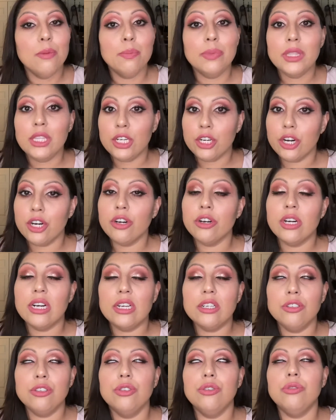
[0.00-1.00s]
but they are
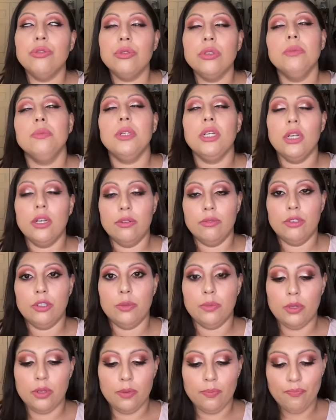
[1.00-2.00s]
extremely
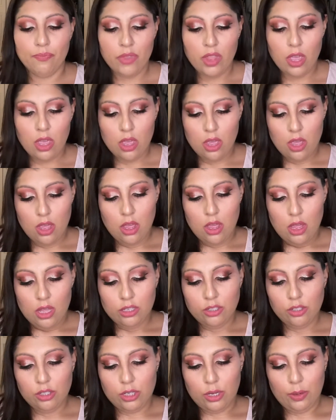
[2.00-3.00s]
comfortable.
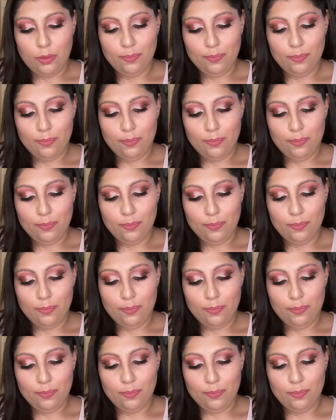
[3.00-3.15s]
So